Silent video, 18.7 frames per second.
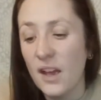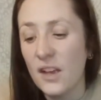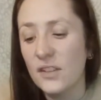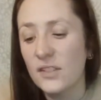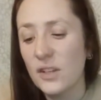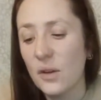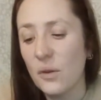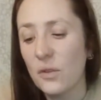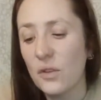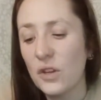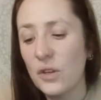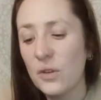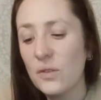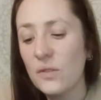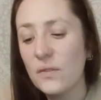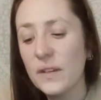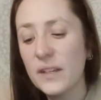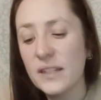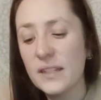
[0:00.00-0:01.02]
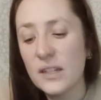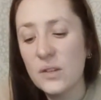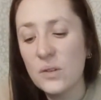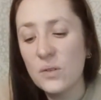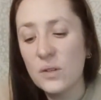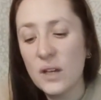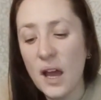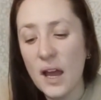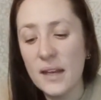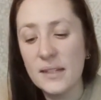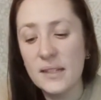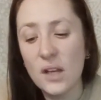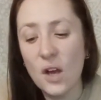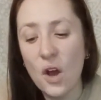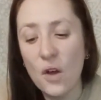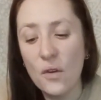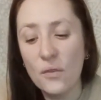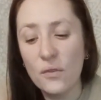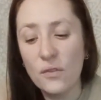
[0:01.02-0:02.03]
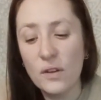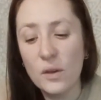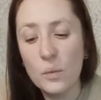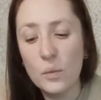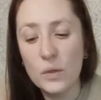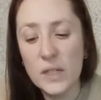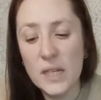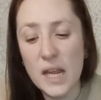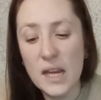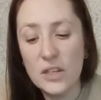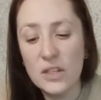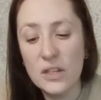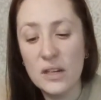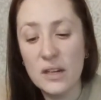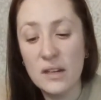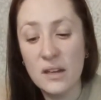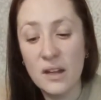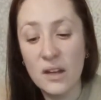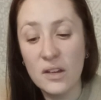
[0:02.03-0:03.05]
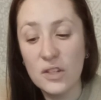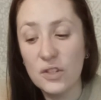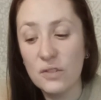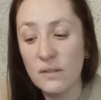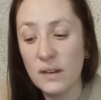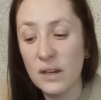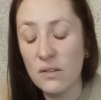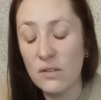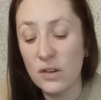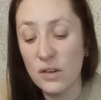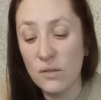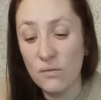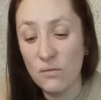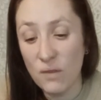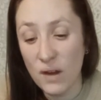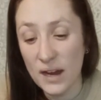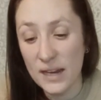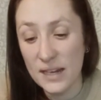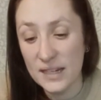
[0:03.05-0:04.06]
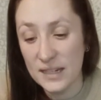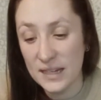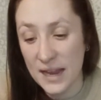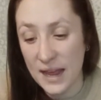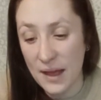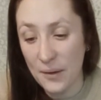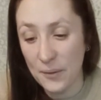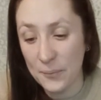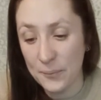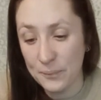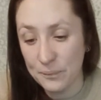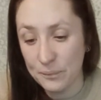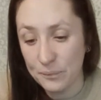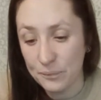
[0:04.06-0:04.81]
So the universe and your guides are offering protection and nurturing right now.